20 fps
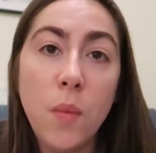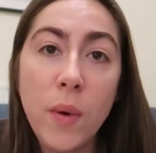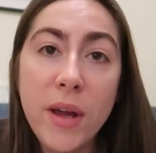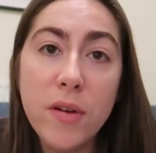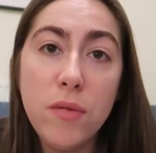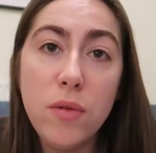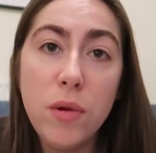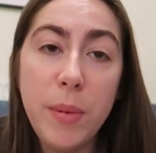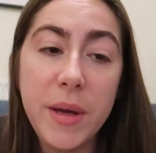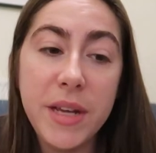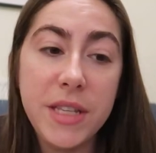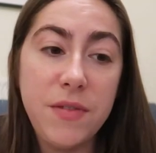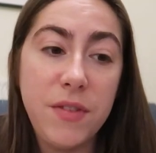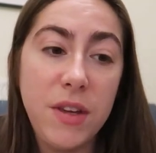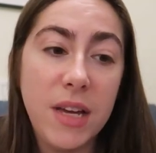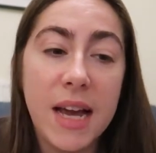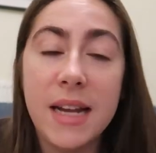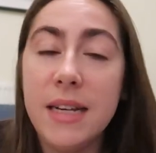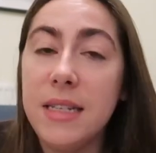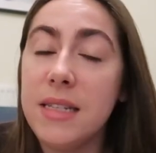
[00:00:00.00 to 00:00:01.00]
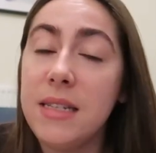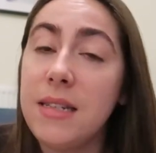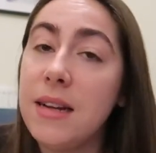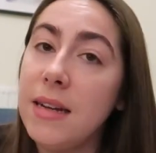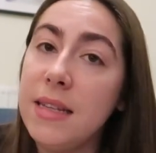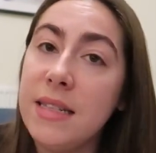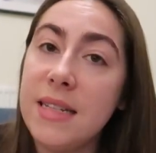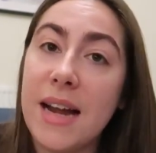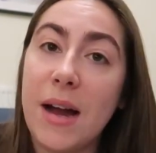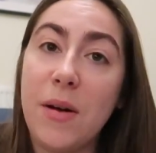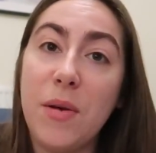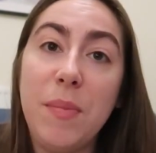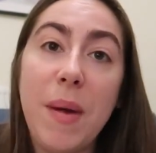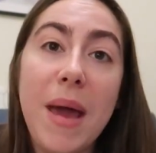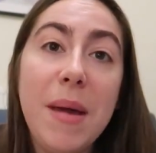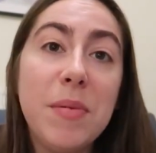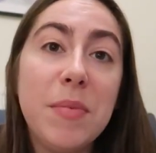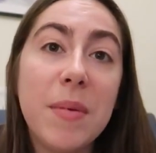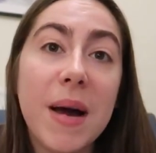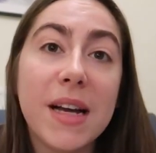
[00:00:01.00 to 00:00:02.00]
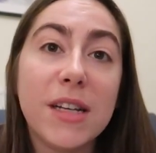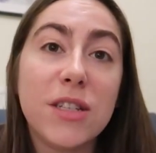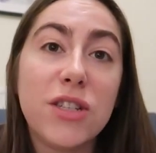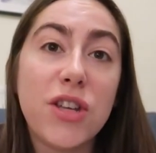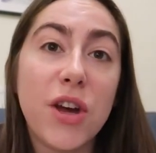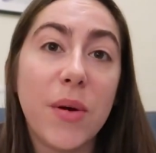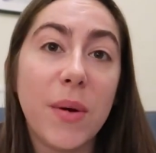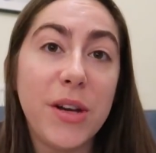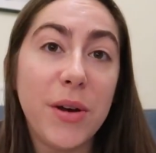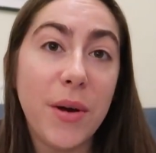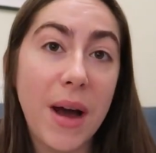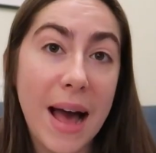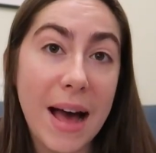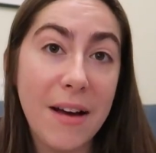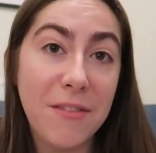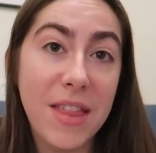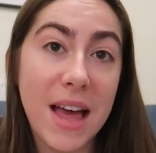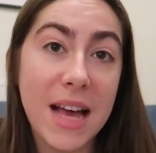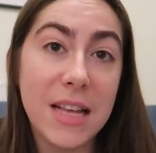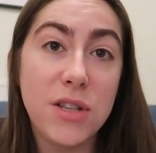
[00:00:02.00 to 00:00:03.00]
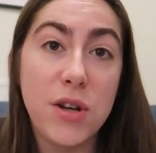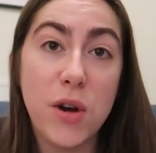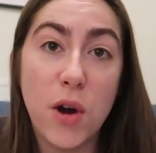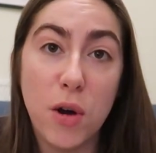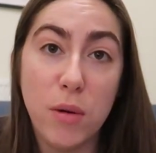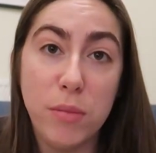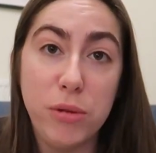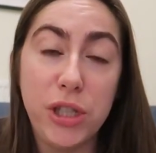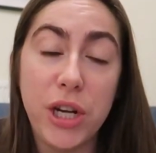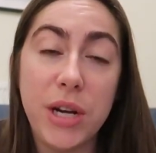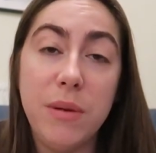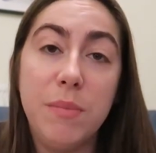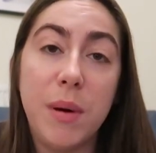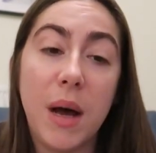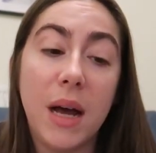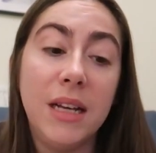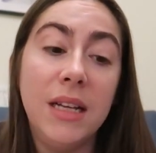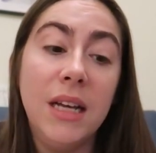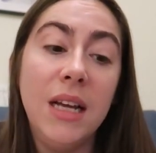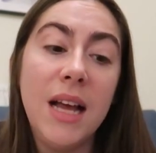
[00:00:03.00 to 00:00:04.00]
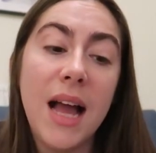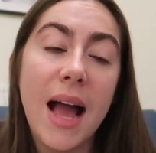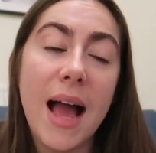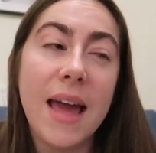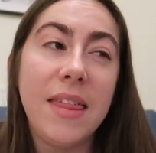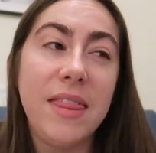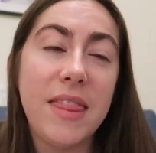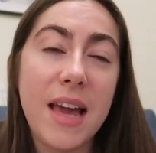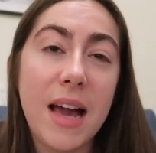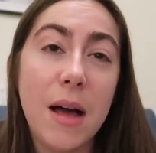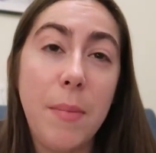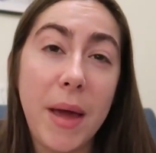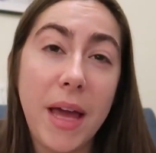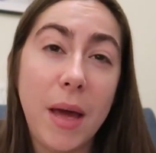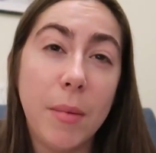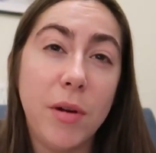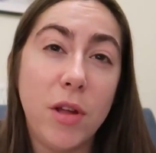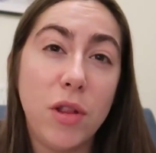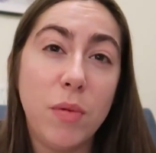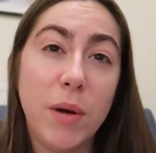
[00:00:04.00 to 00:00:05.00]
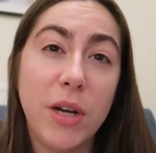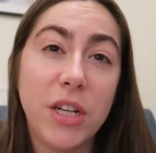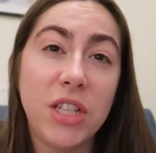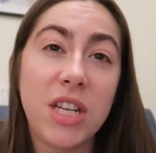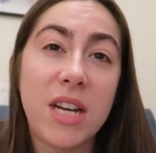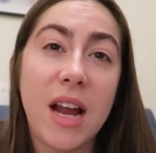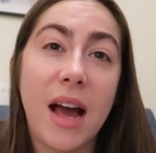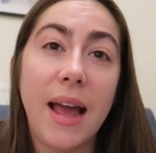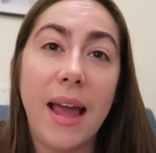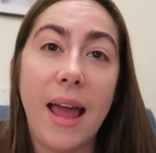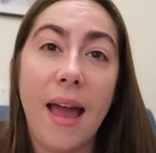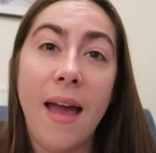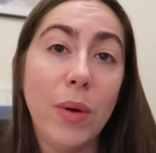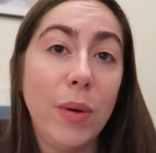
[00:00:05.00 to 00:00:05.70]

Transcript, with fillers: We Are All Birds of Uganda still isn't out in paperback, so I don't have that as an option, but I think I'll pick up another book tonight.